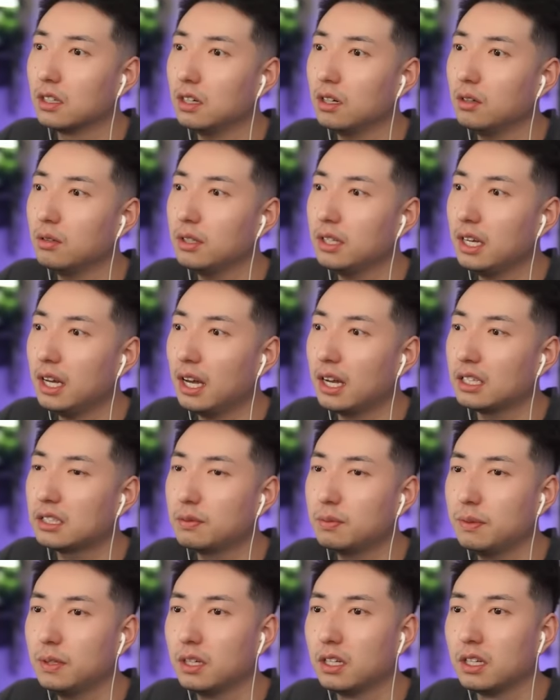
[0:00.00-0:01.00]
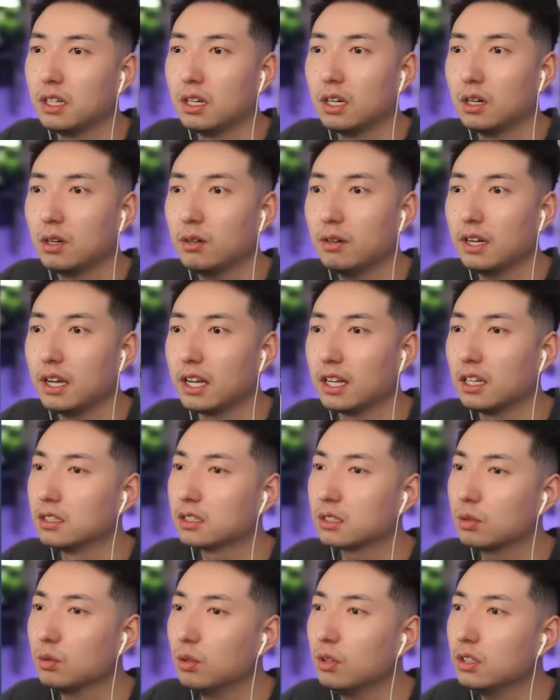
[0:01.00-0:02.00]
Oh yeah, it's been Wait,
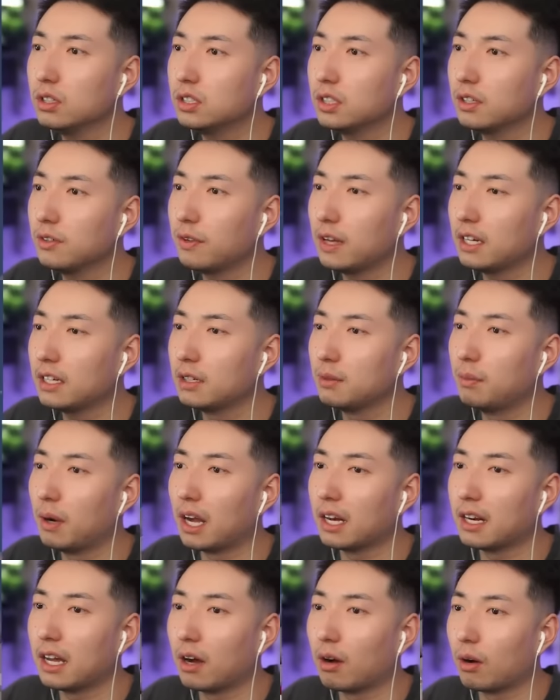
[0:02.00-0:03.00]
school should have ended by now